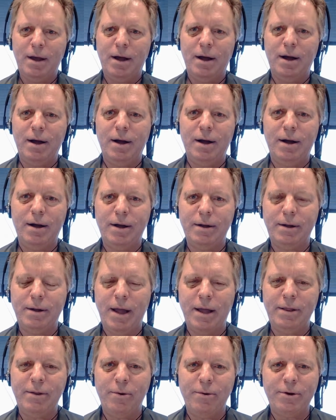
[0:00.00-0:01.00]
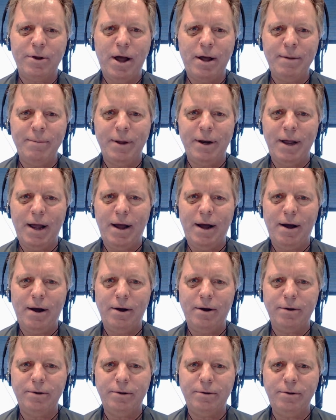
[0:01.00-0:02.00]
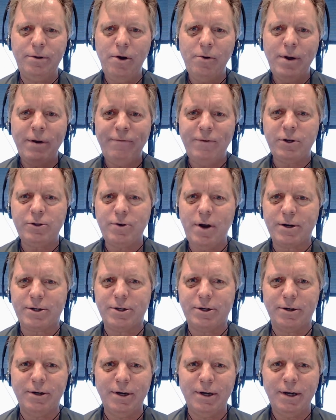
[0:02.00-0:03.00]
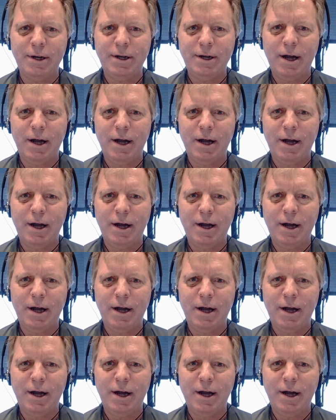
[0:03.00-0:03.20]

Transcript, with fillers: Uh, and they were talking about how no infrastructure.